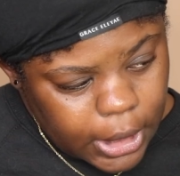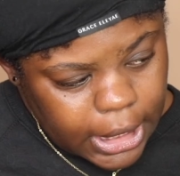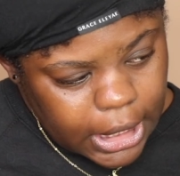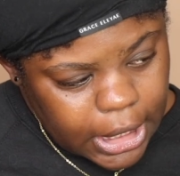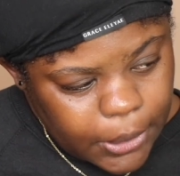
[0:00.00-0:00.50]

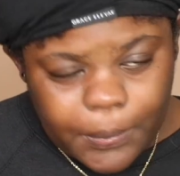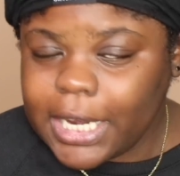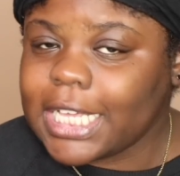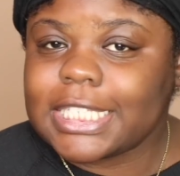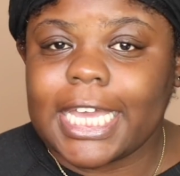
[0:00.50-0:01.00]
Okay?
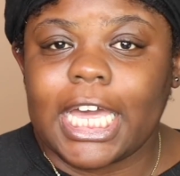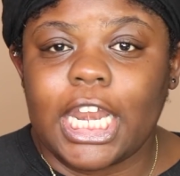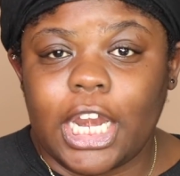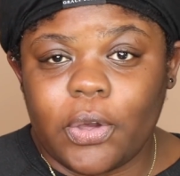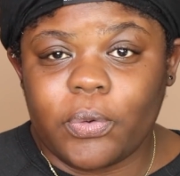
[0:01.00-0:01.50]
When I say
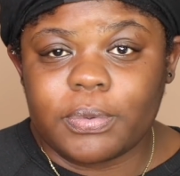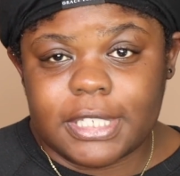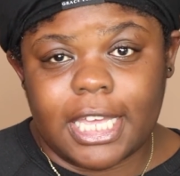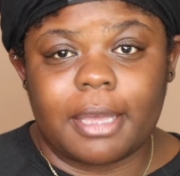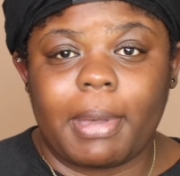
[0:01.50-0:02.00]
a
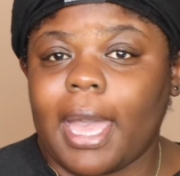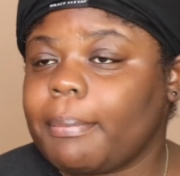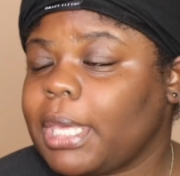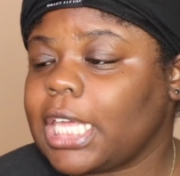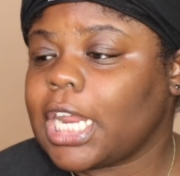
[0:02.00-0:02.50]
long time,
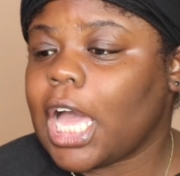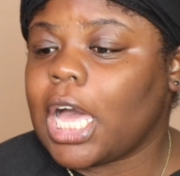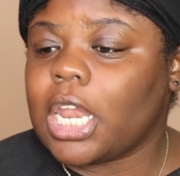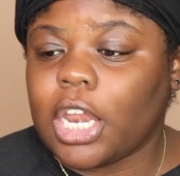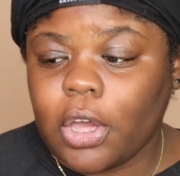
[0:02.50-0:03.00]
I mean
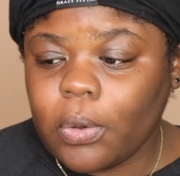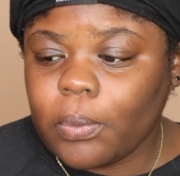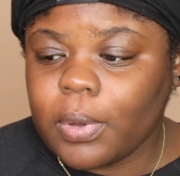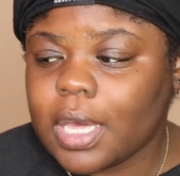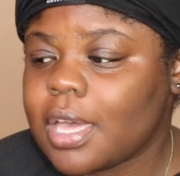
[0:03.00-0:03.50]
a
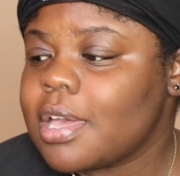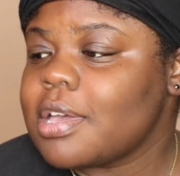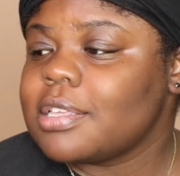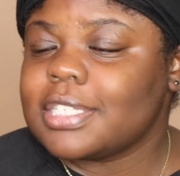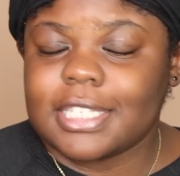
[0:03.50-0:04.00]
long
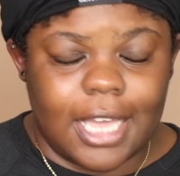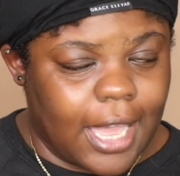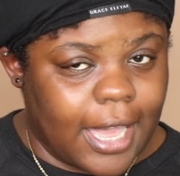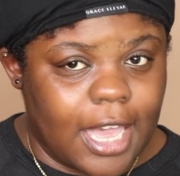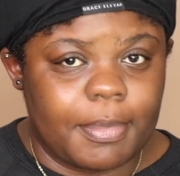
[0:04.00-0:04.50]

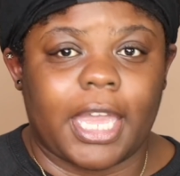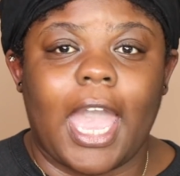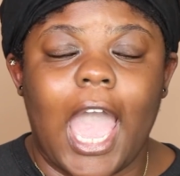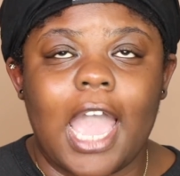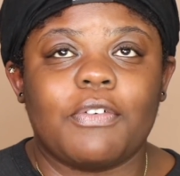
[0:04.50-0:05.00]
time.
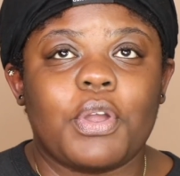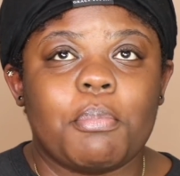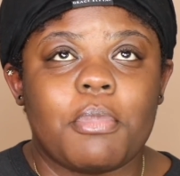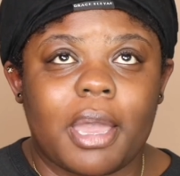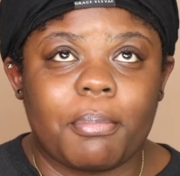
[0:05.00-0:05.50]
Like, I
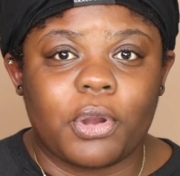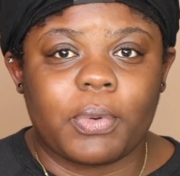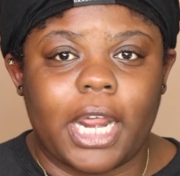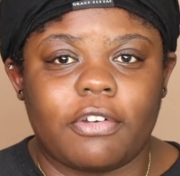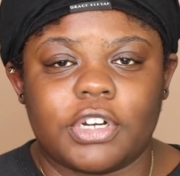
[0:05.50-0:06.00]
remember
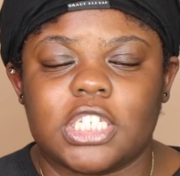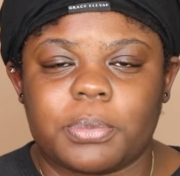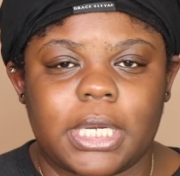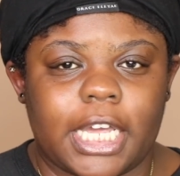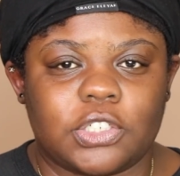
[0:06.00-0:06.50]
when I
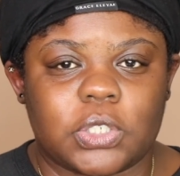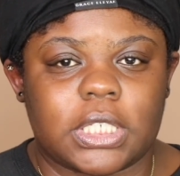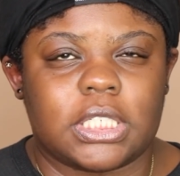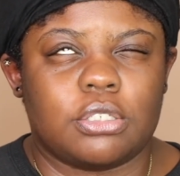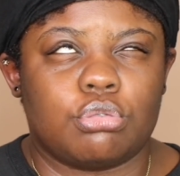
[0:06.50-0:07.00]
first went natural
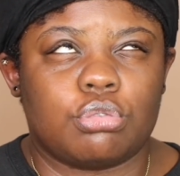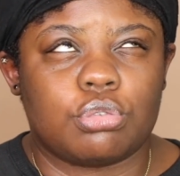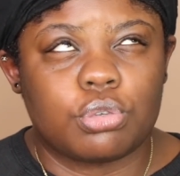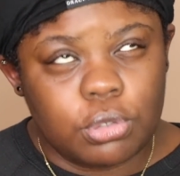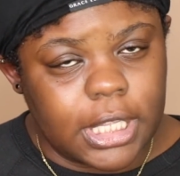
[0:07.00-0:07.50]
in
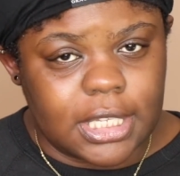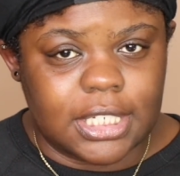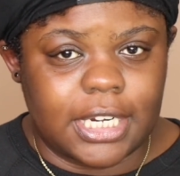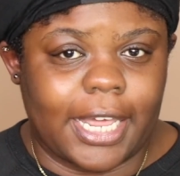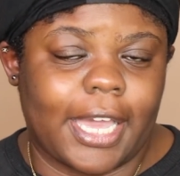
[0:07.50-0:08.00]

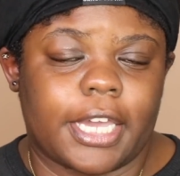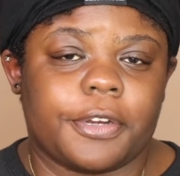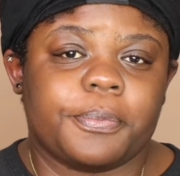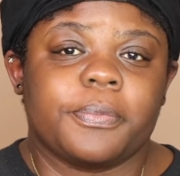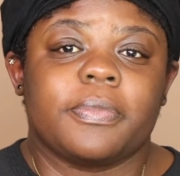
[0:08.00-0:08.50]

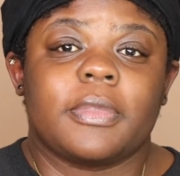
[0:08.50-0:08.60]
2009.